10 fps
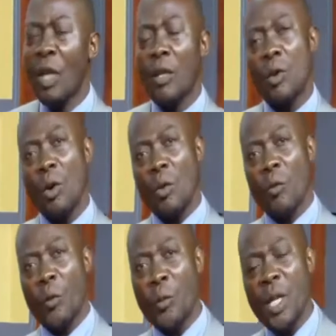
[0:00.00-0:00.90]
So
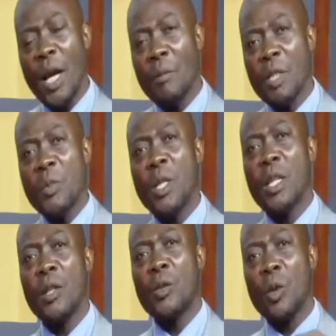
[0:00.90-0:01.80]
for me, I'm
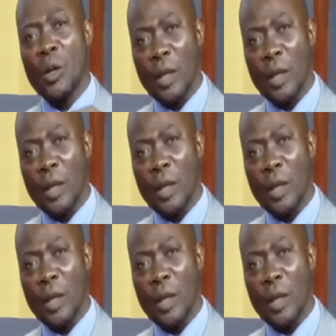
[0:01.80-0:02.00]
speaking to